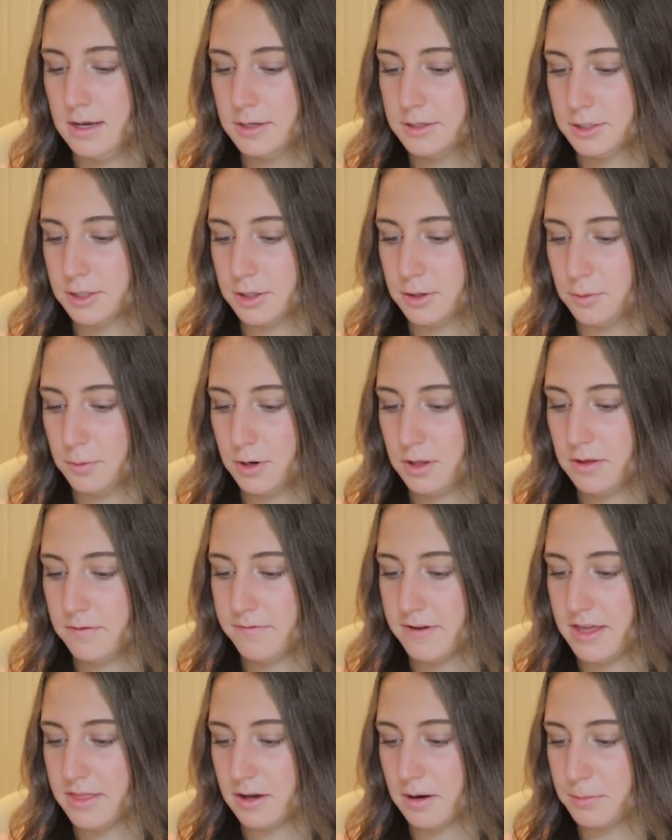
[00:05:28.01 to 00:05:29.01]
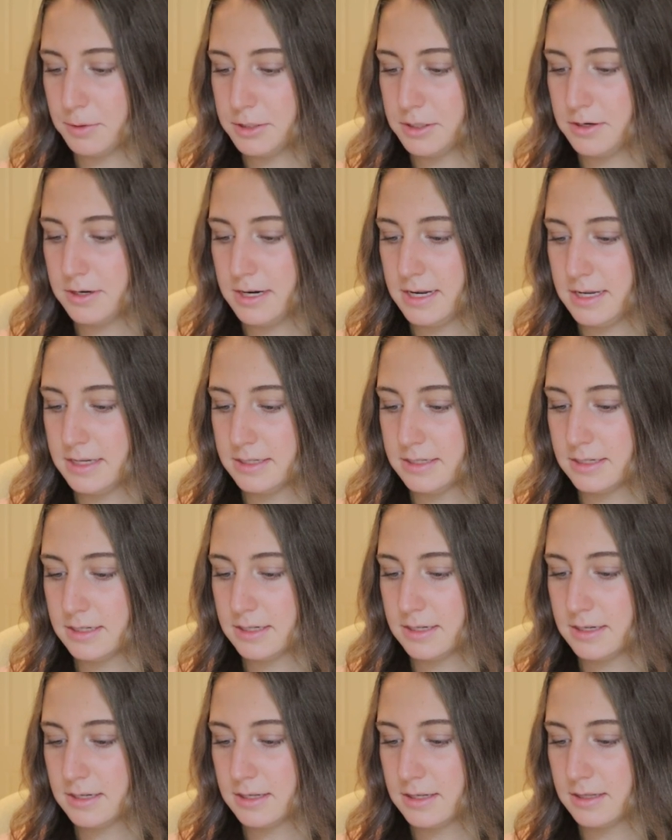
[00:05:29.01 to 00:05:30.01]
So what are the faith opportunities
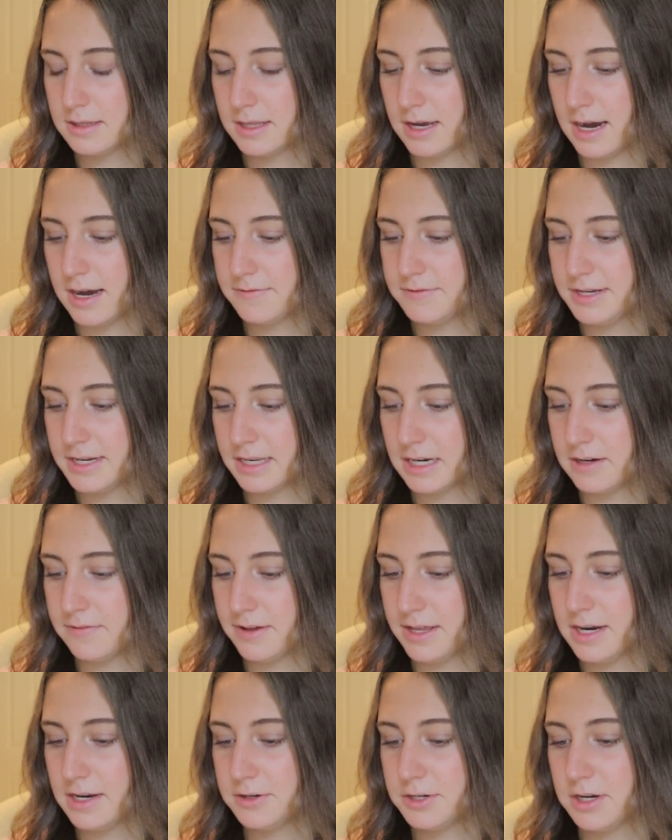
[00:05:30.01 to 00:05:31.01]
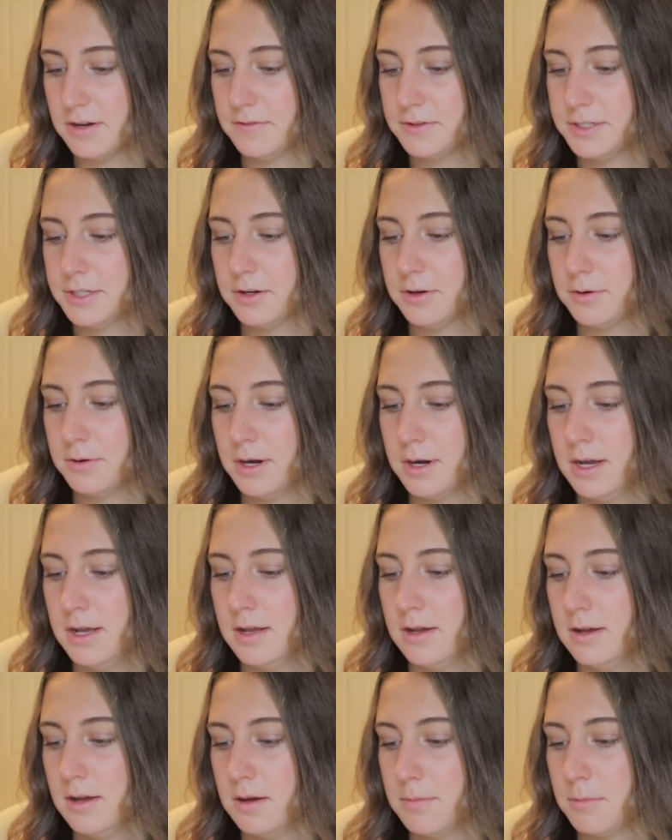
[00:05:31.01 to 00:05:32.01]
that I've taken advantage of? So
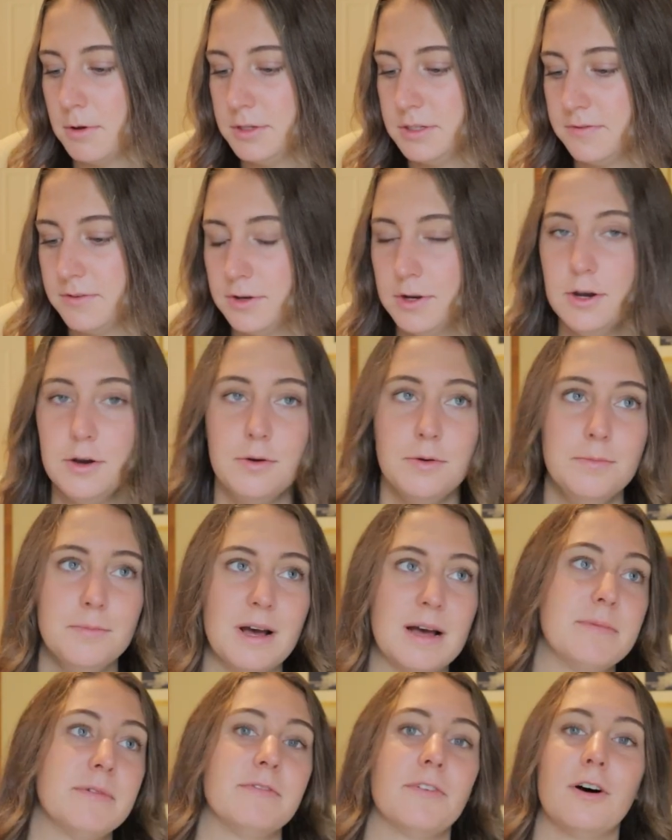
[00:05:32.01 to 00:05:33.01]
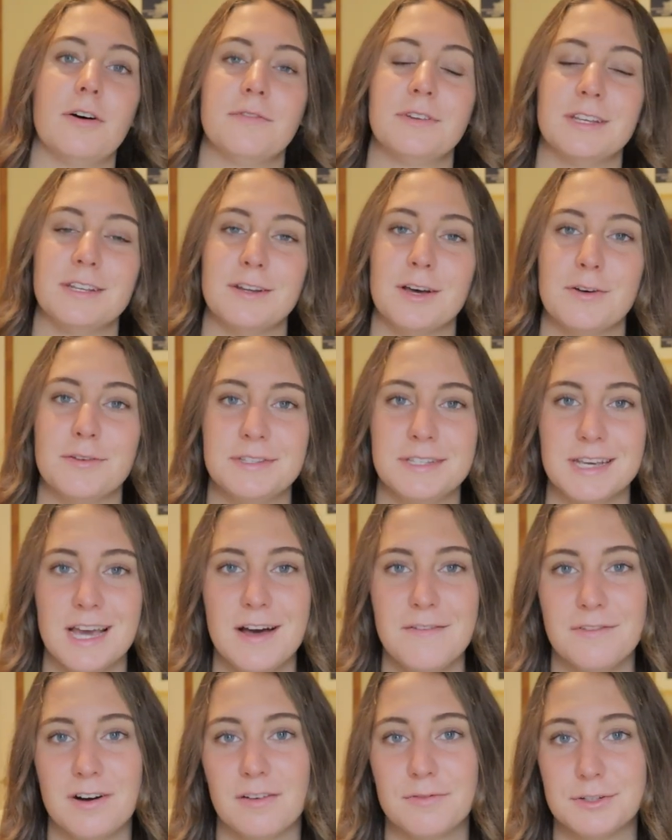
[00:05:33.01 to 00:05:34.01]
most of you know, I'm involved in O C
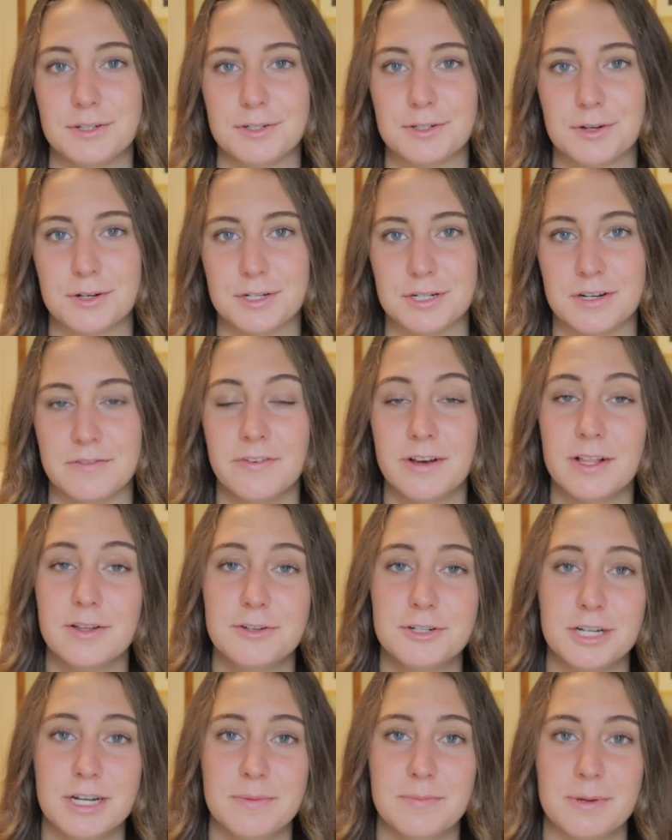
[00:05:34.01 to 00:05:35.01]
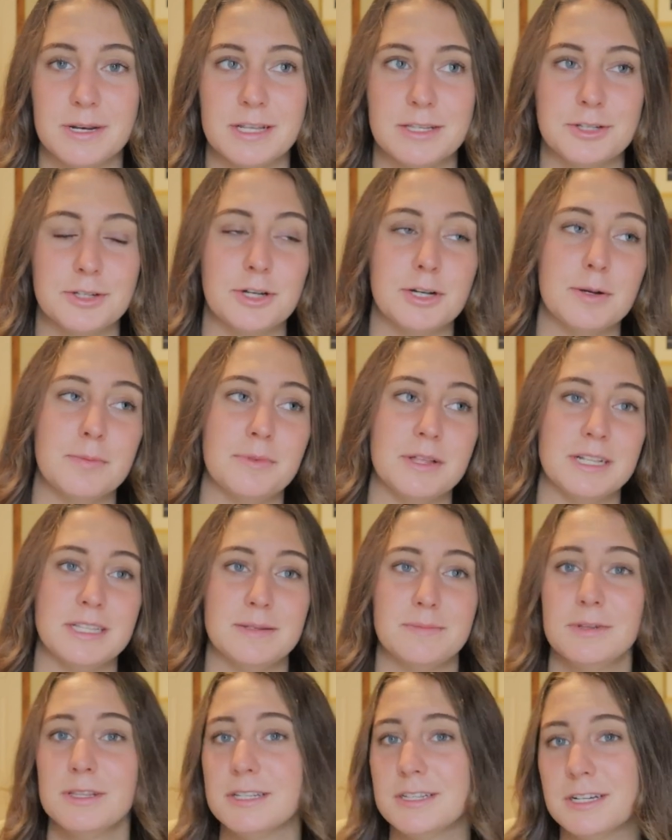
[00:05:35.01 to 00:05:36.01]
F, Officers Christian Fellowship, and it's a group that's
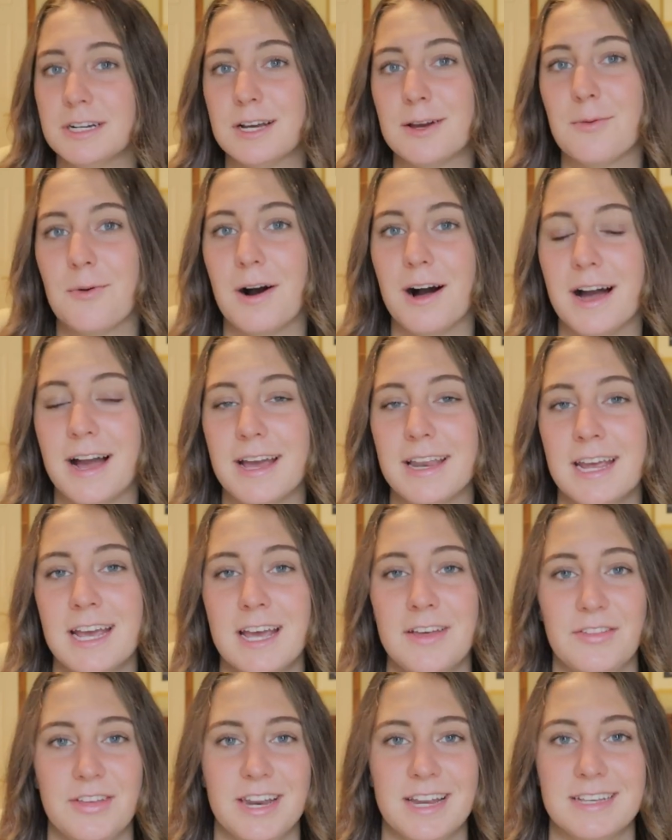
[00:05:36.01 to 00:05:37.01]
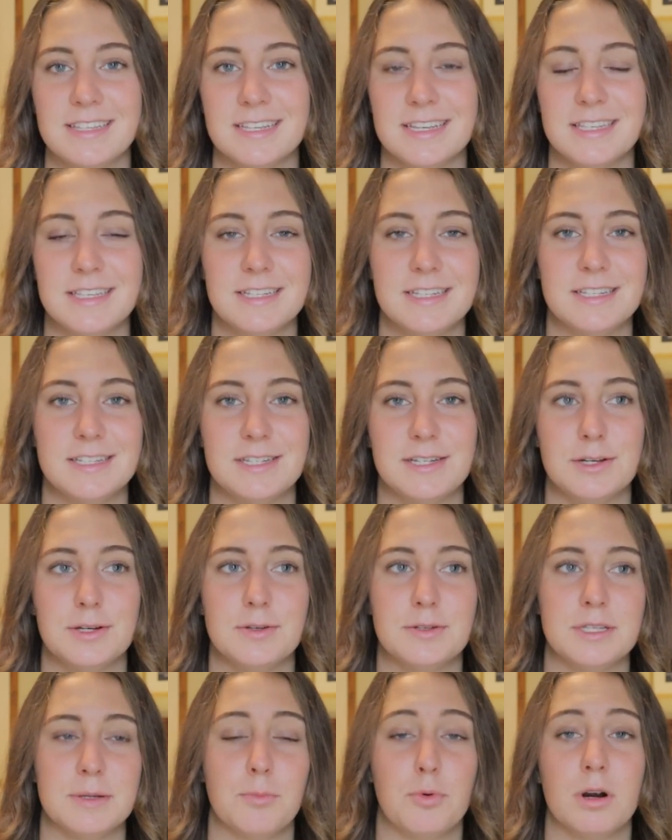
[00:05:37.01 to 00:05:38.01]
military-wide that exists to
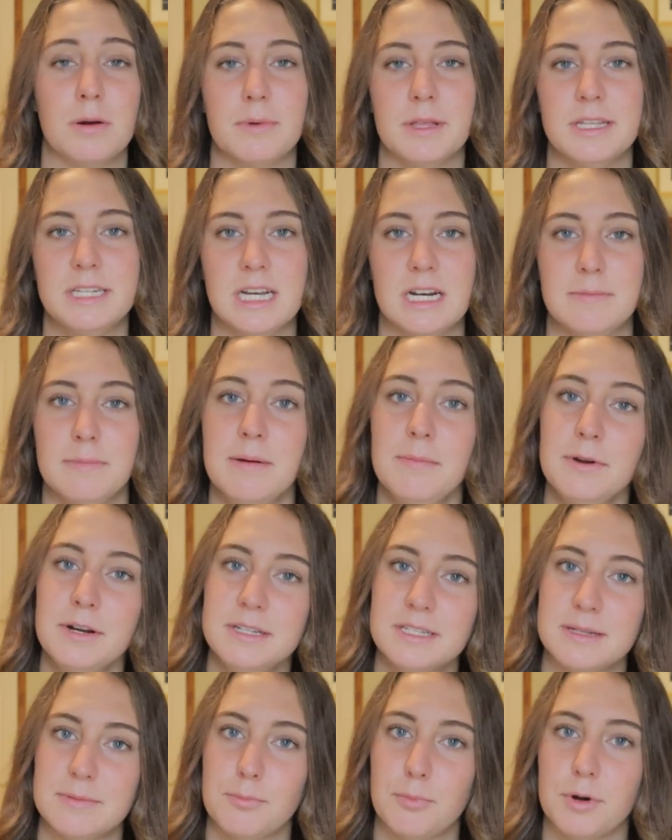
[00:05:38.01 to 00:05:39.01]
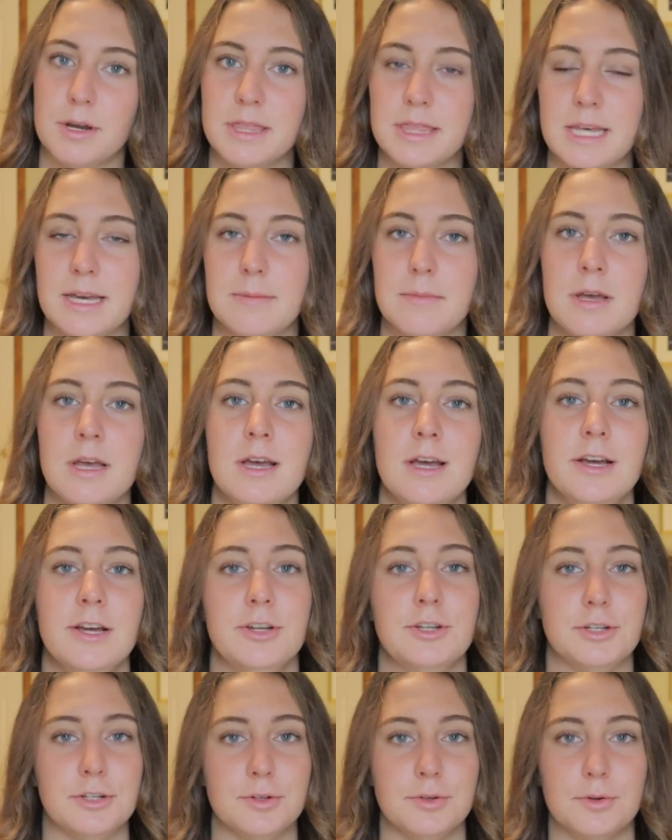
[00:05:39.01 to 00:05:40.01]
support military members and point them
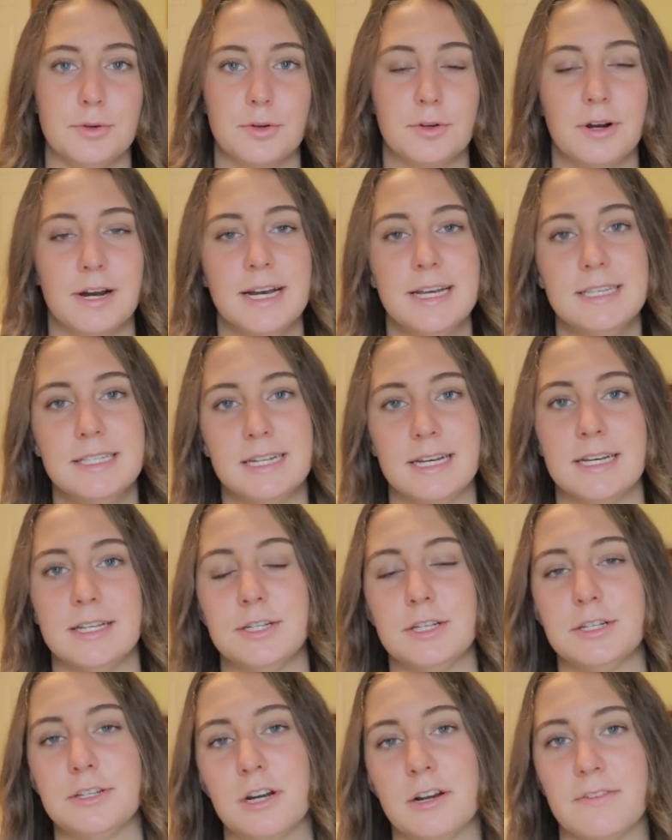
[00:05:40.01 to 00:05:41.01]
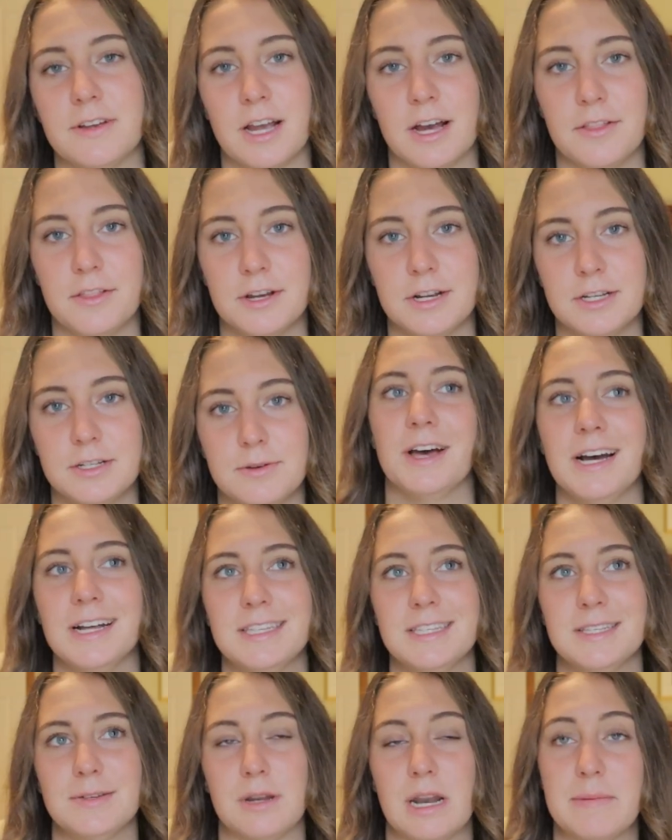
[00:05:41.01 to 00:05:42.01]
to Christ and to serving others.
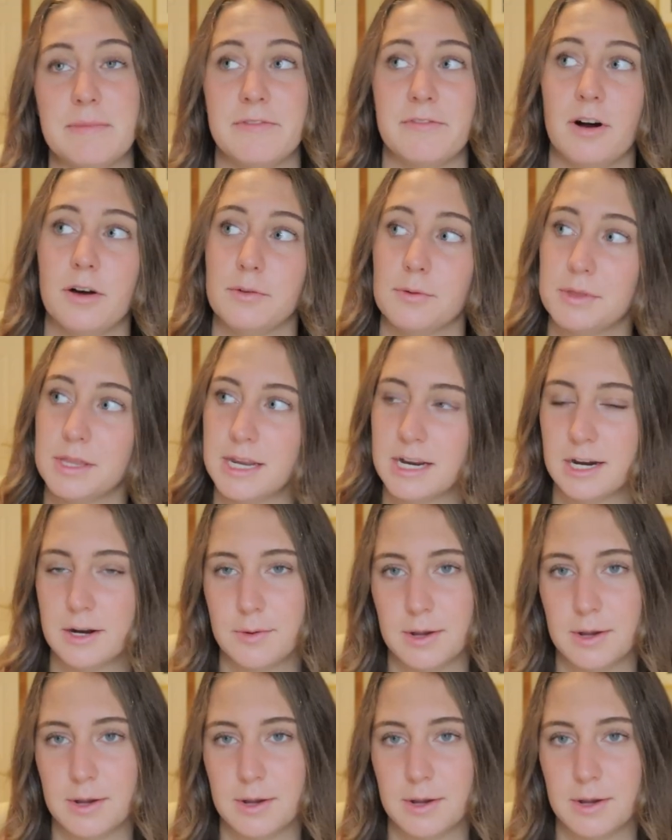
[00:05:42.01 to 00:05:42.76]
That's what I'm involved with here.